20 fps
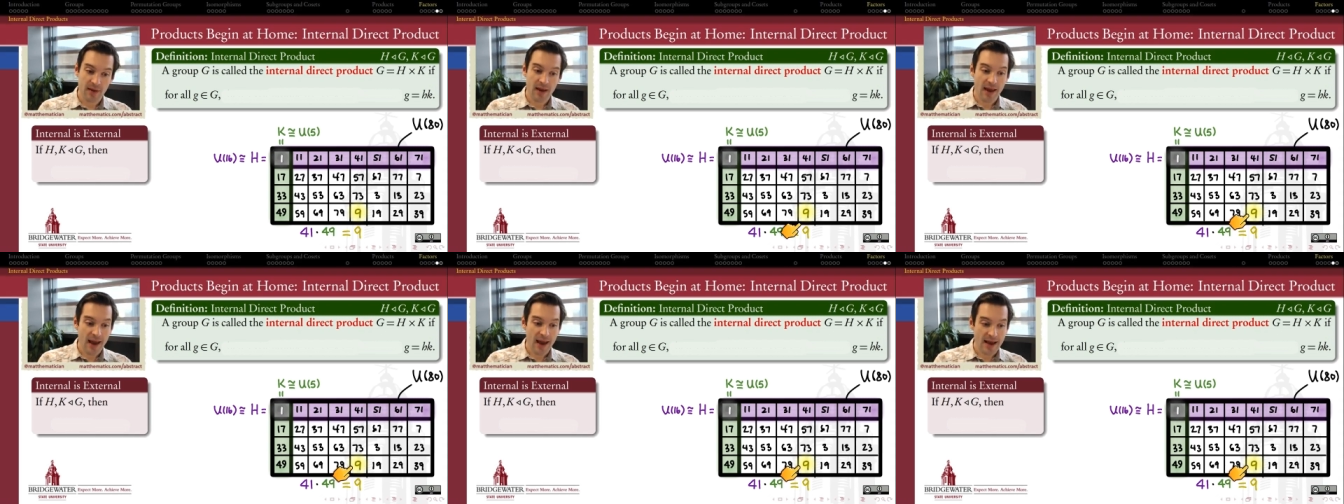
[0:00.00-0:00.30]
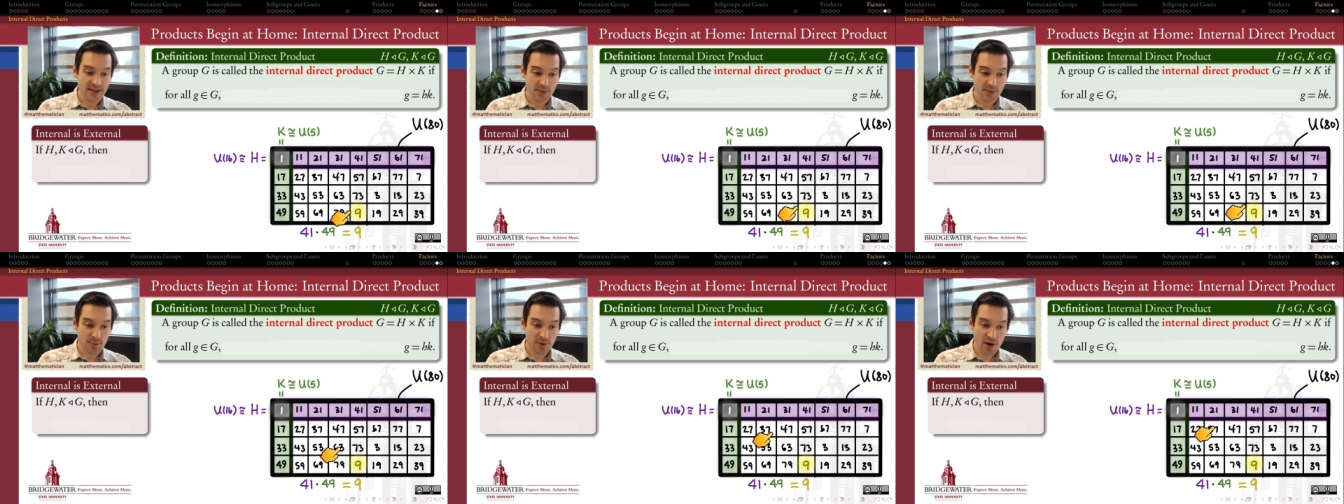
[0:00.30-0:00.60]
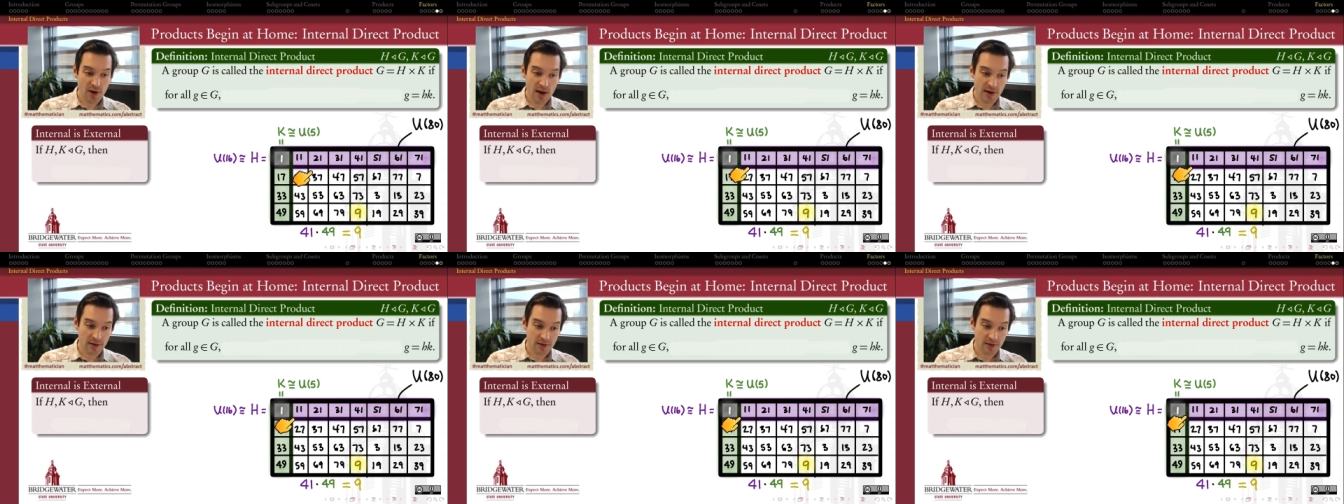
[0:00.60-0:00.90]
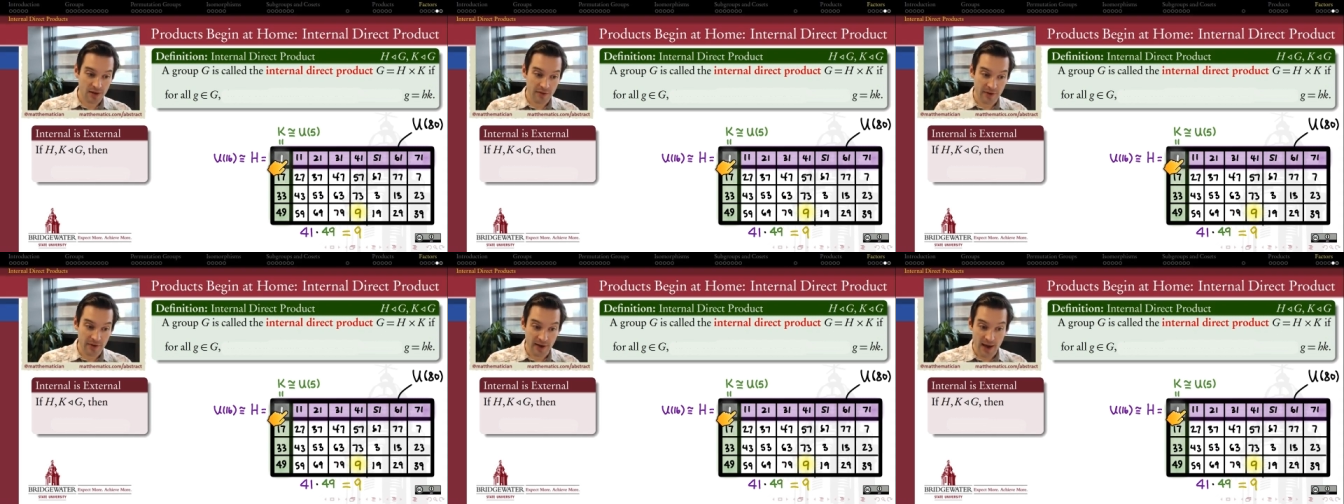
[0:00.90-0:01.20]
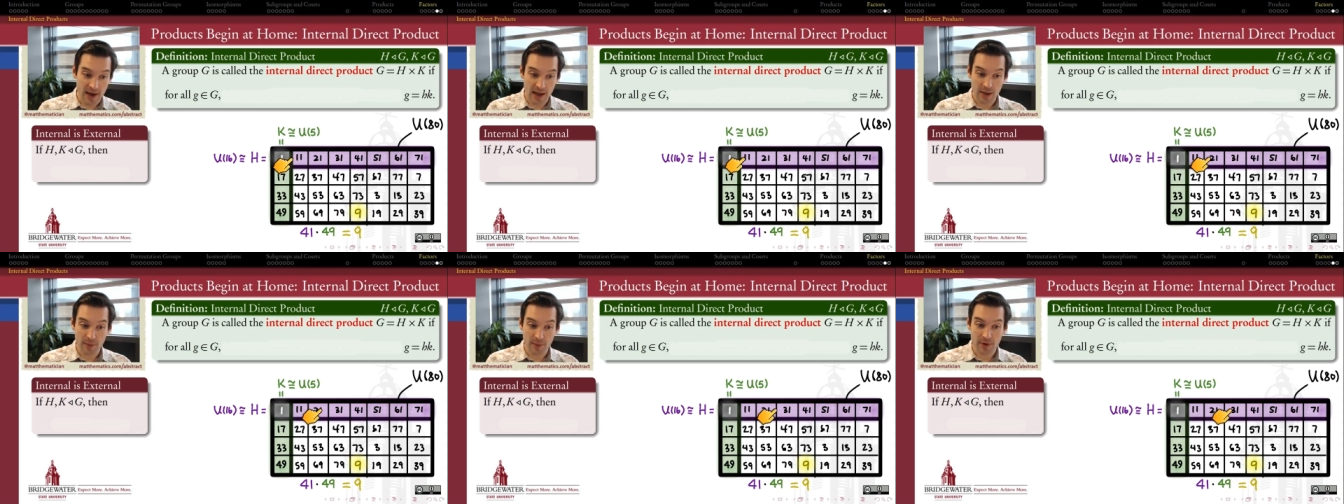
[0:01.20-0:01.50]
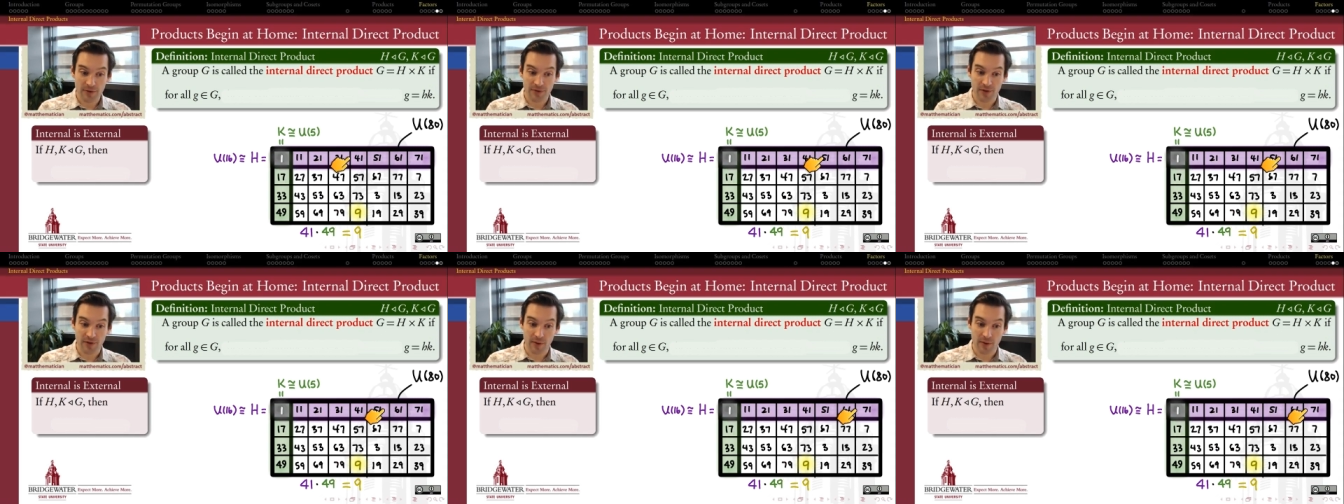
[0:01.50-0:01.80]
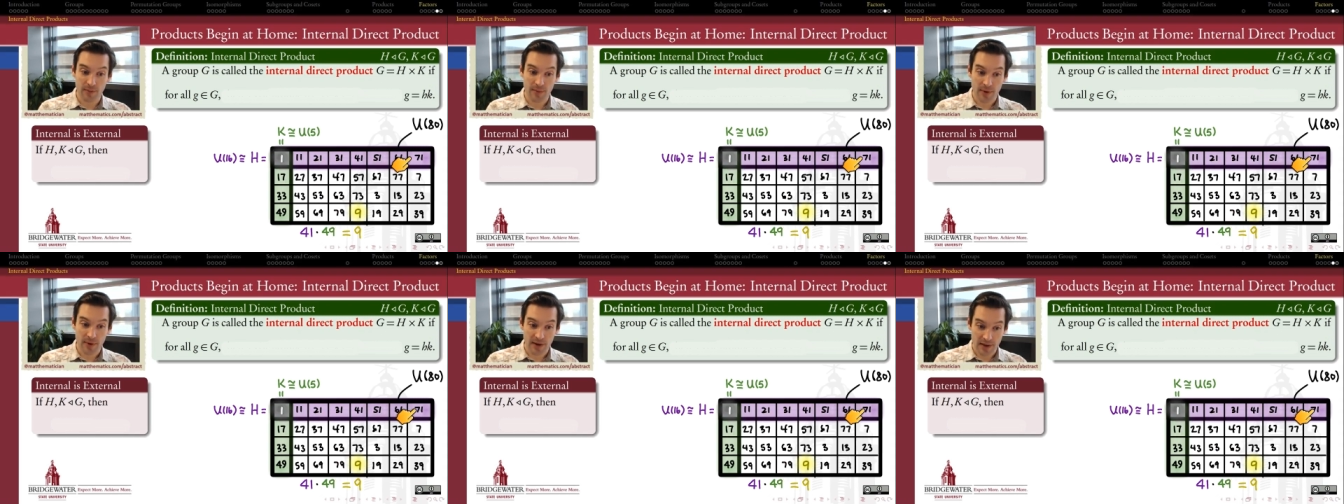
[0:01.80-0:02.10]
as a product of an element
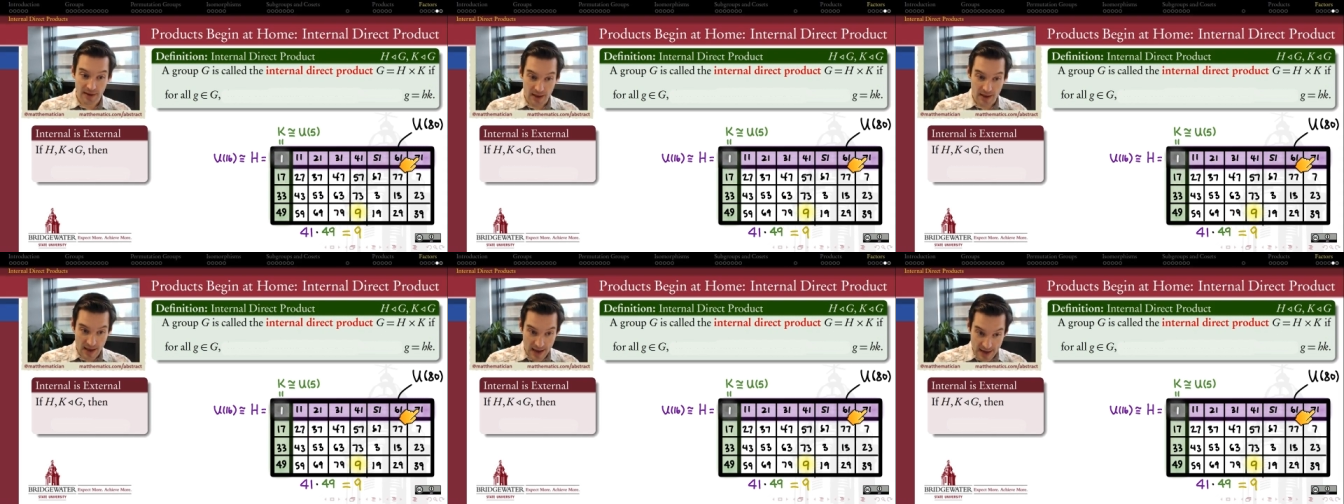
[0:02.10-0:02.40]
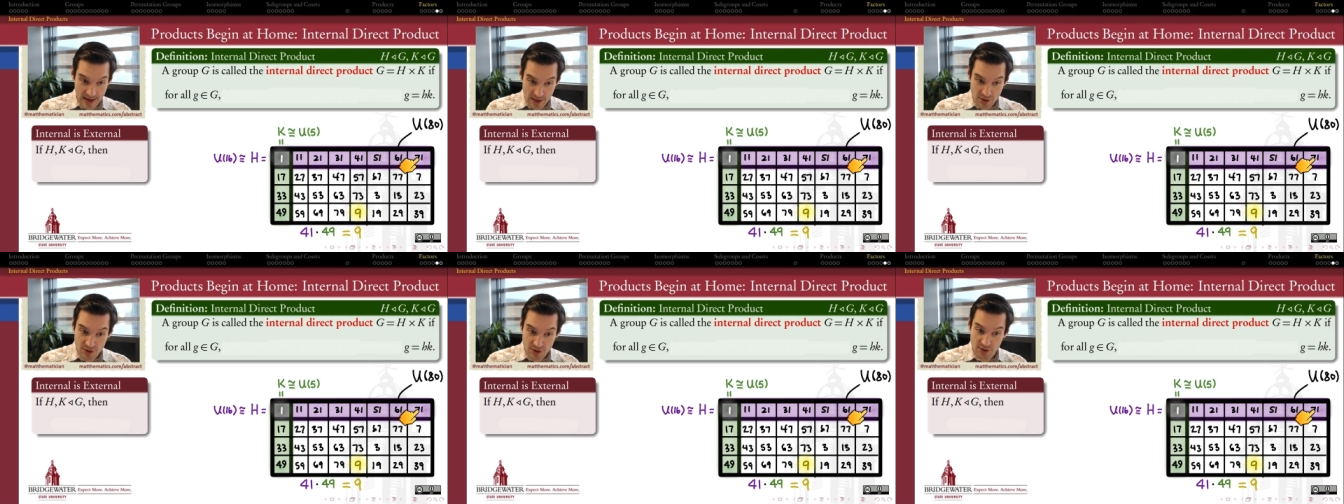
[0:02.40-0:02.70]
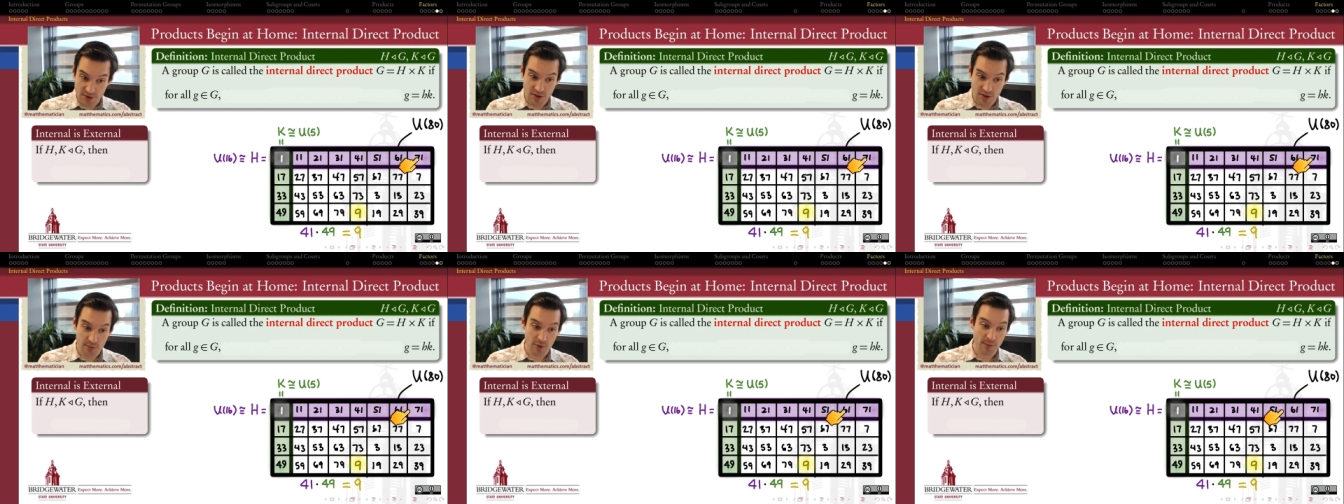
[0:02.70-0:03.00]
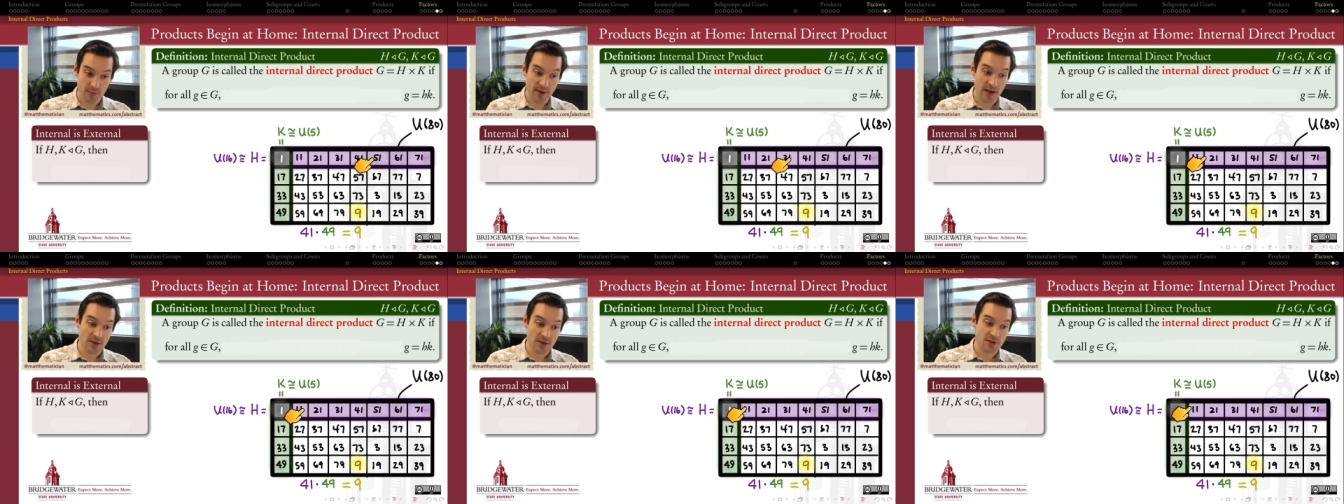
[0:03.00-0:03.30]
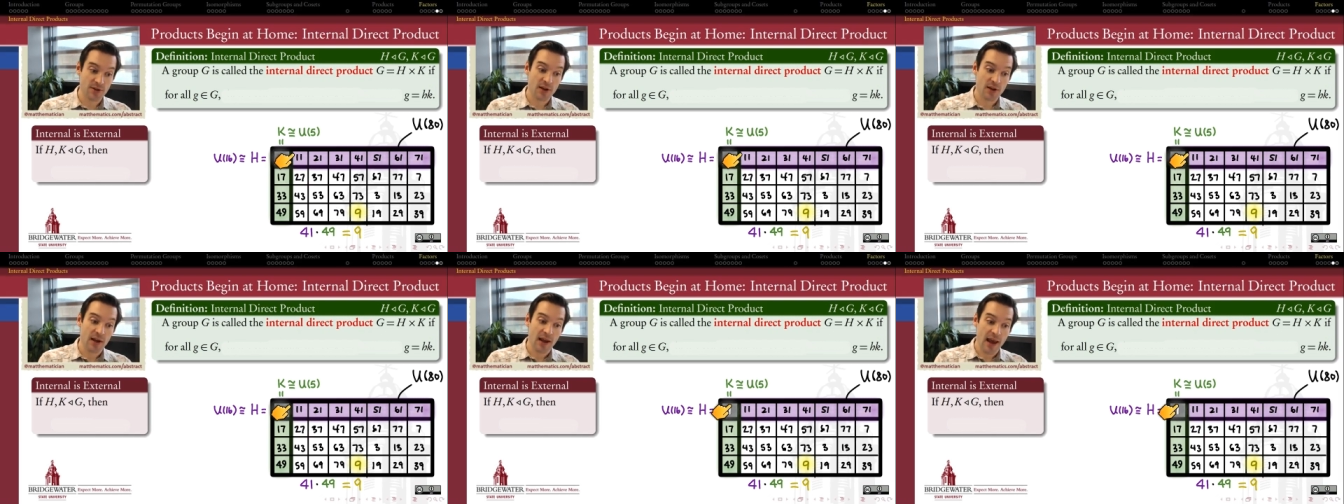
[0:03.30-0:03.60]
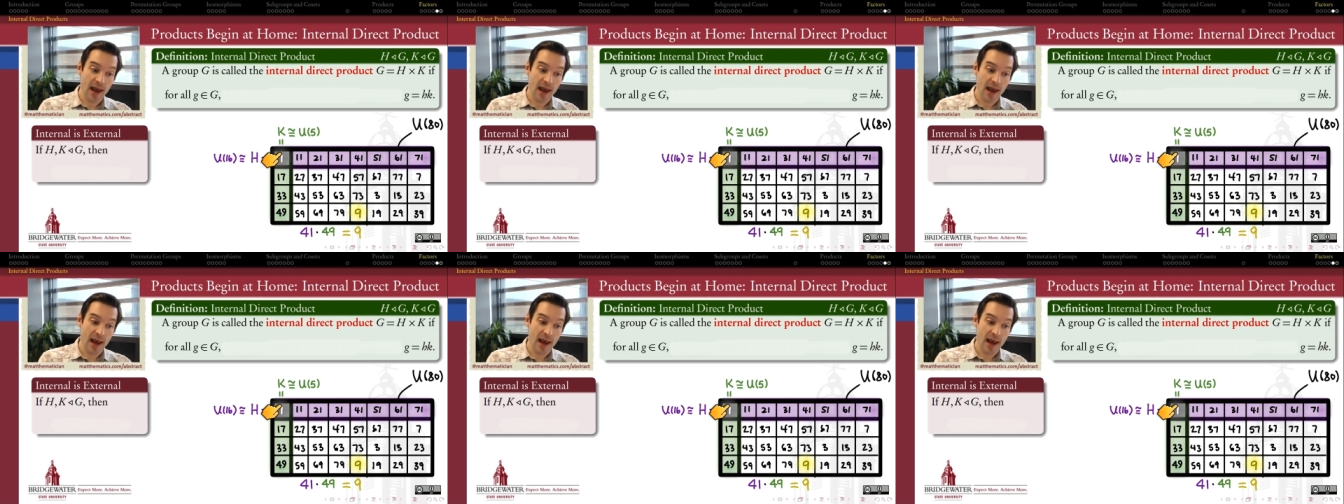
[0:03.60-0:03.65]
from H, the subgroup H,